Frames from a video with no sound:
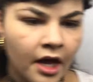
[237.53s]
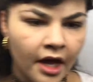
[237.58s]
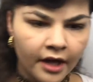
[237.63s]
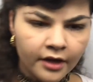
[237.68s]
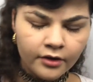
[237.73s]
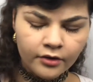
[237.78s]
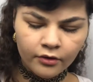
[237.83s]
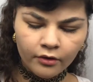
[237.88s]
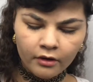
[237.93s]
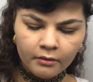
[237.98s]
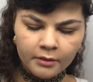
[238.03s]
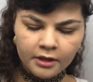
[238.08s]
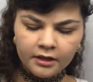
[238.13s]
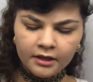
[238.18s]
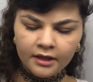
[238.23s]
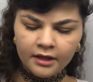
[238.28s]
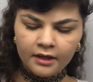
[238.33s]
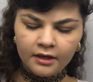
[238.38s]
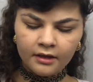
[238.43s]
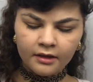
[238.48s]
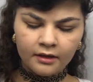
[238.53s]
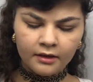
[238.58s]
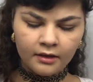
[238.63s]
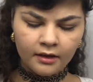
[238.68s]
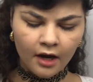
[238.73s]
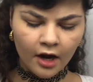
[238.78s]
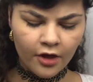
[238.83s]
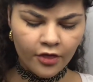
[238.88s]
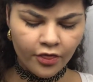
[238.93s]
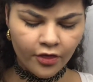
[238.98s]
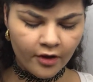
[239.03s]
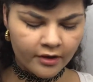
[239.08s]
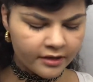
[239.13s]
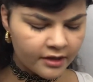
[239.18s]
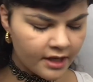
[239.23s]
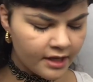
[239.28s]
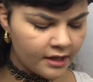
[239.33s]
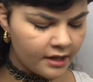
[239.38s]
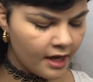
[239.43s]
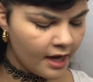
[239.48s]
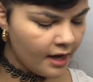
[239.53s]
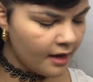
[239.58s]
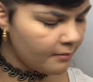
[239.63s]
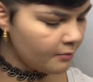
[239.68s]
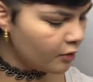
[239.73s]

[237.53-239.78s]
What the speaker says: And normally, I thought they came